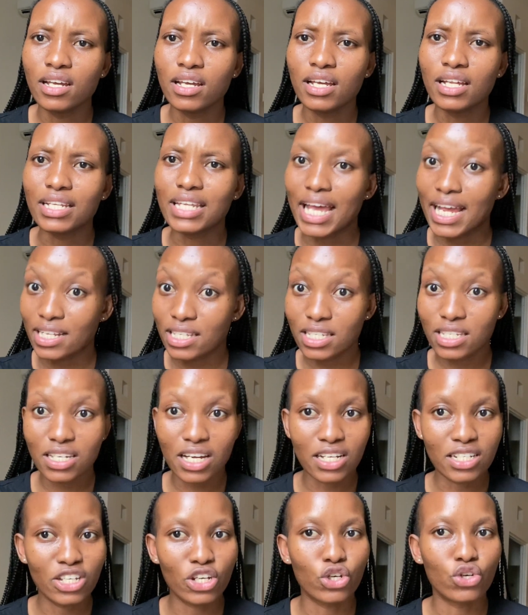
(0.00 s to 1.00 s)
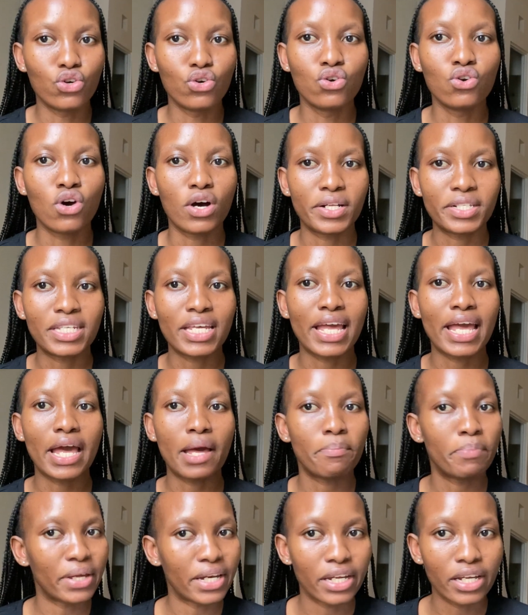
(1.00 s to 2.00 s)
that started not
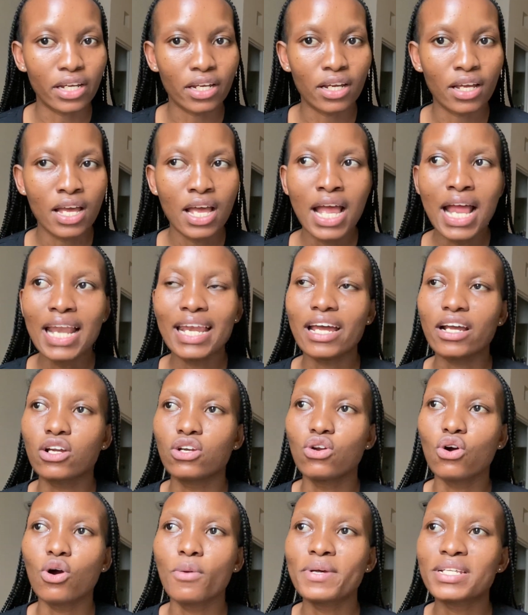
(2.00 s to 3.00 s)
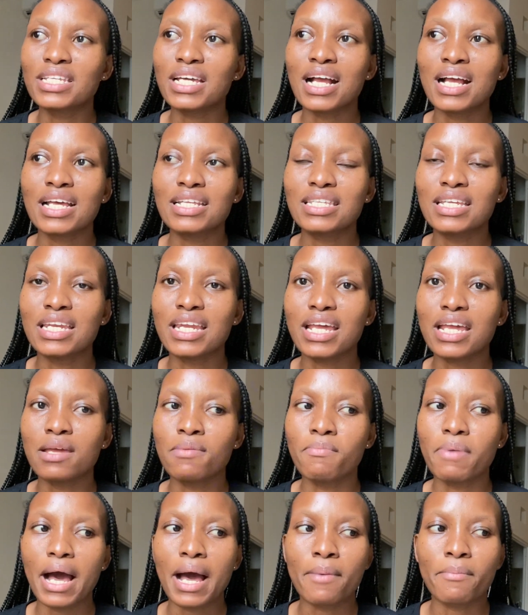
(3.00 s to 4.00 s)
happening. Like
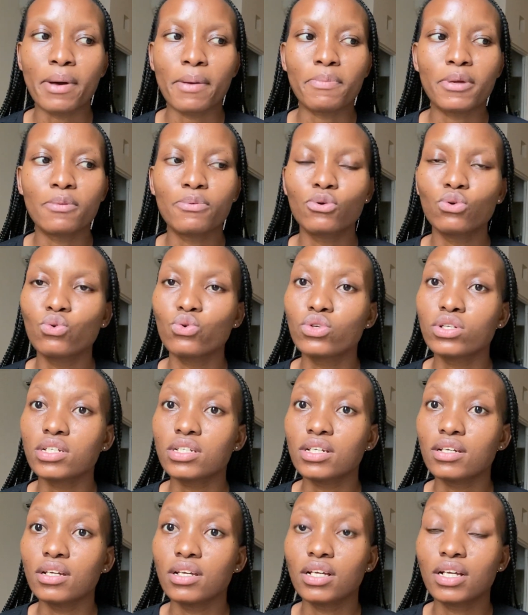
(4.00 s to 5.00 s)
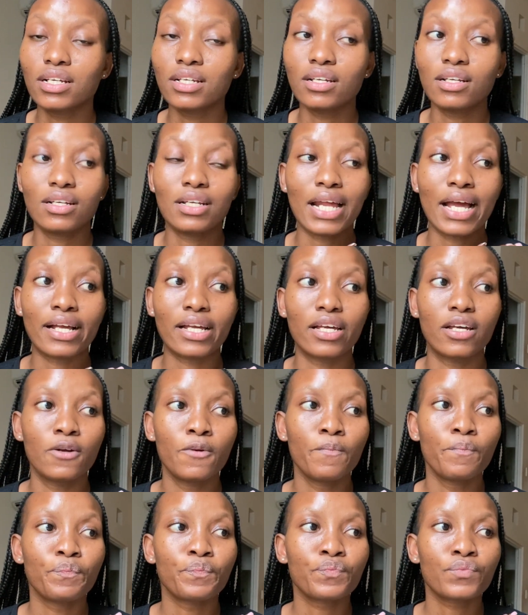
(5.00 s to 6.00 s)
people would like
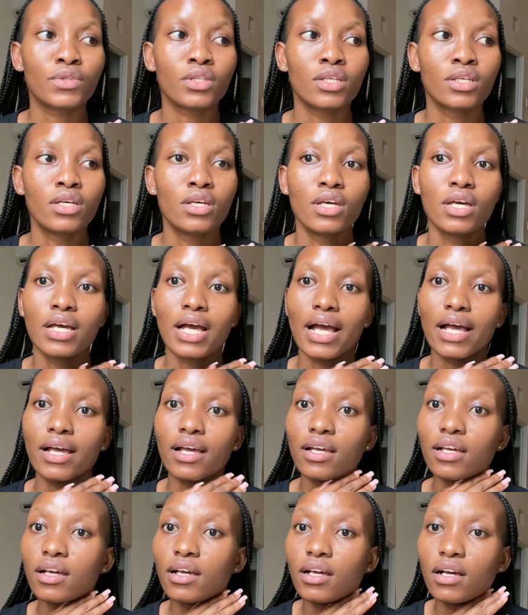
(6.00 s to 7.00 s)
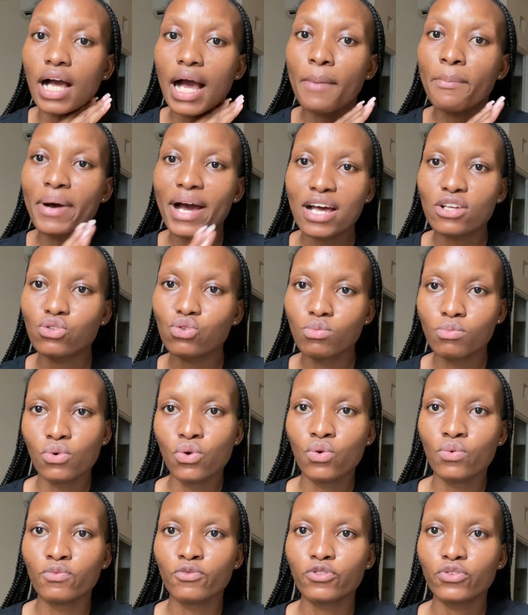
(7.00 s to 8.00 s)
pass
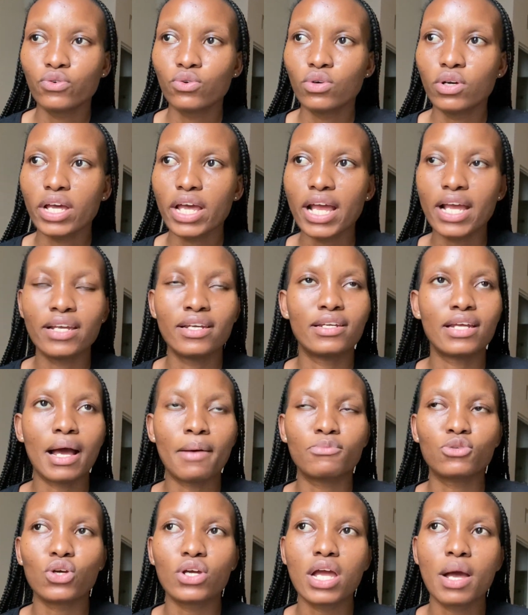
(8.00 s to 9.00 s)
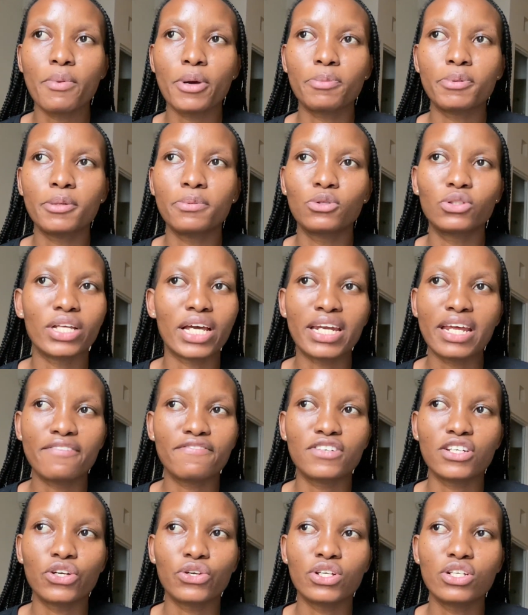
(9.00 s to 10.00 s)
move. And I'm talking about people that have
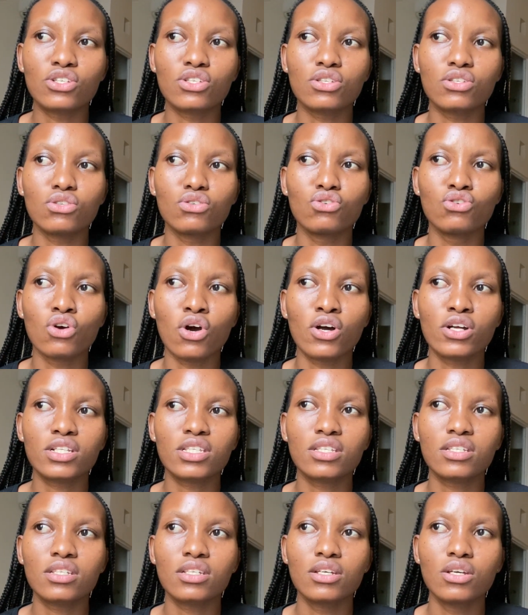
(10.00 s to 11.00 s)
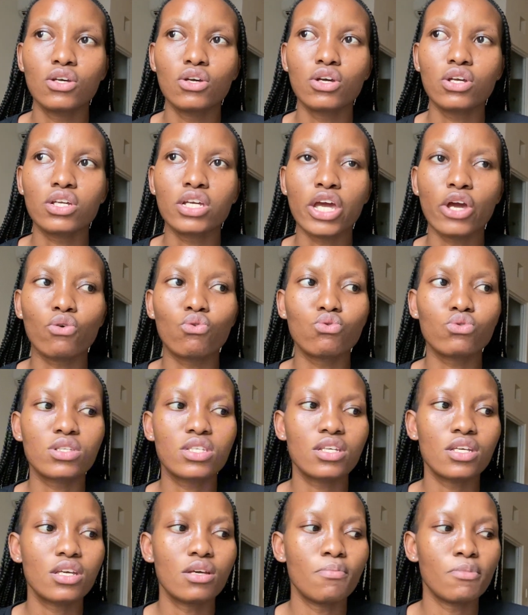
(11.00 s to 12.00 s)
degrees, not
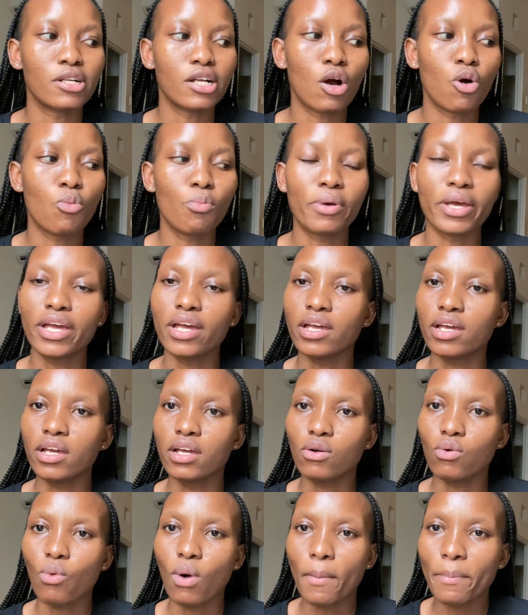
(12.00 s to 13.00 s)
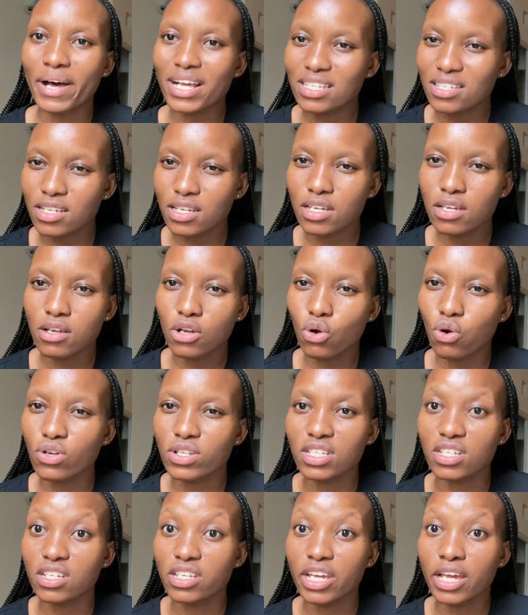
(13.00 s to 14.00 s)
ngekuthi mhlawumbe waphasa
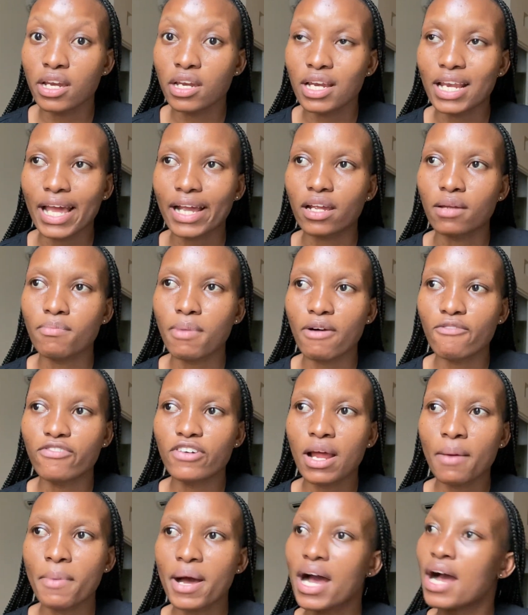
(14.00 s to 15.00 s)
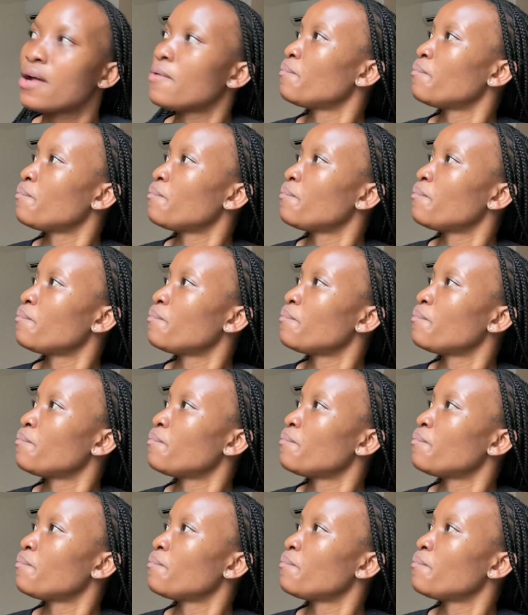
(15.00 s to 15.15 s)
i-course like bamfulaba